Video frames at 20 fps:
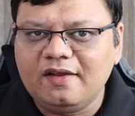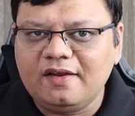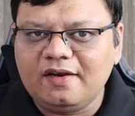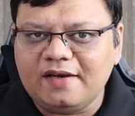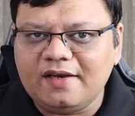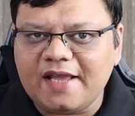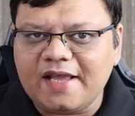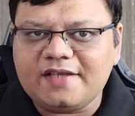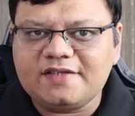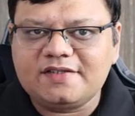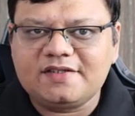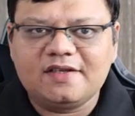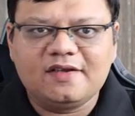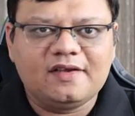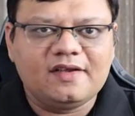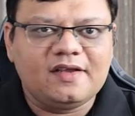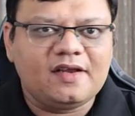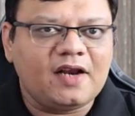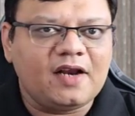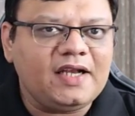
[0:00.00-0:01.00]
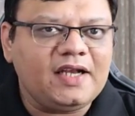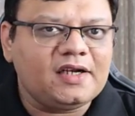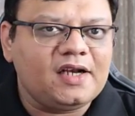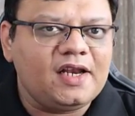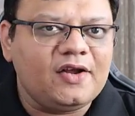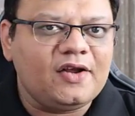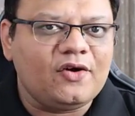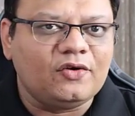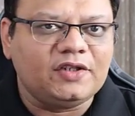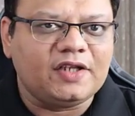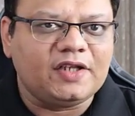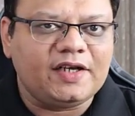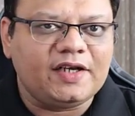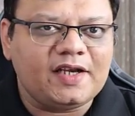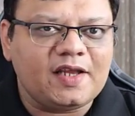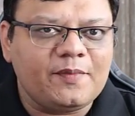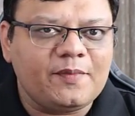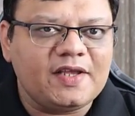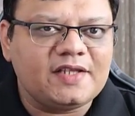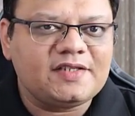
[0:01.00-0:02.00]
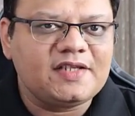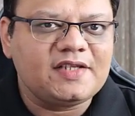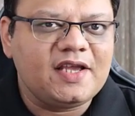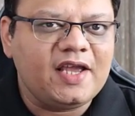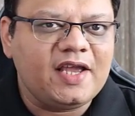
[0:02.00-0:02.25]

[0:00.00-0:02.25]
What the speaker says: Next, right-click on the database